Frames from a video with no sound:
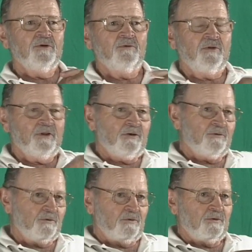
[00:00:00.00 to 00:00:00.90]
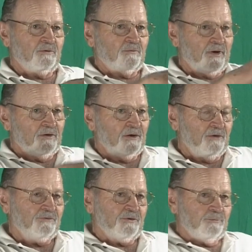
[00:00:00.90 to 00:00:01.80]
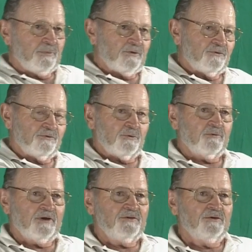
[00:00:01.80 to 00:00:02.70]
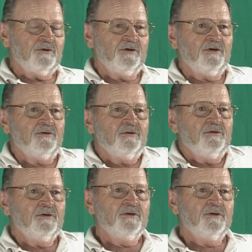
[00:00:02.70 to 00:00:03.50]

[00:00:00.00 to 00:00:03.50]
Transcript: They, you know, Reinhardt's and Bender's were right there together,